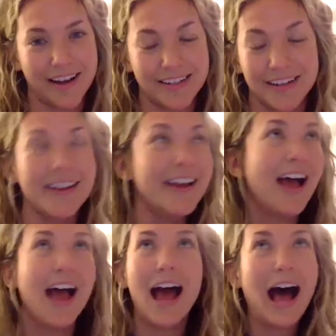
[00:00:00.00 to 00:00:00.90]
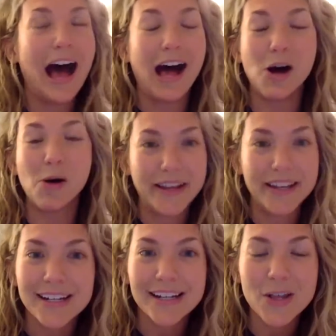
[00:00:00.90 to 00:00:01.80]
And oh my
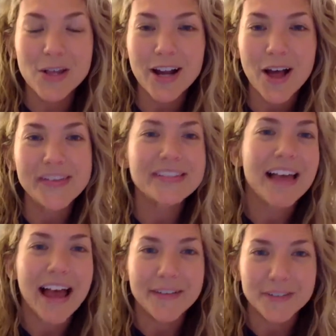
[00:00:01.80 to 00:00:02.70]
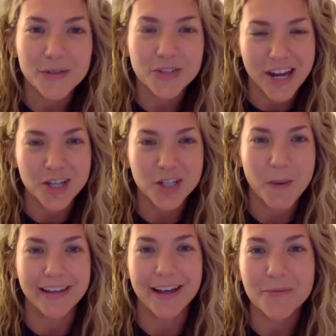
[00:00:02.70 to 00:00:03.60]
goodness, look at all these lives you've changed,
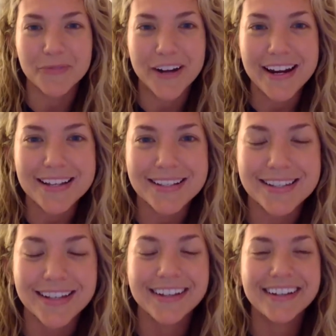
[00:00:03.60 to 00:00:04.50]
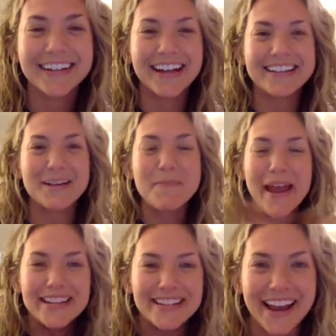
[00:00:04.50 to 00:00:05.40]
Becky Humphreys. It's
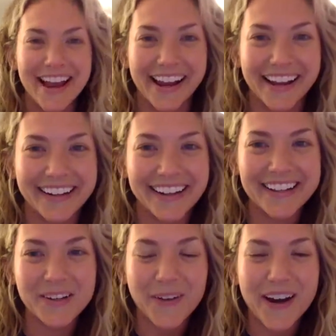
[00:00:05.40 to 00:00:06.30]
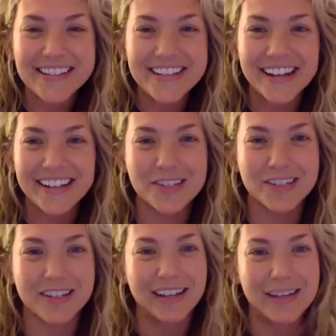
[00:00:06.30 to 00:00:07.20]
amazing. It's crazy, and it's just
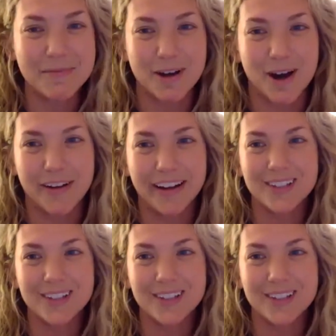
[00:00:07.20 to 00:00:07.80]
going to keep growing.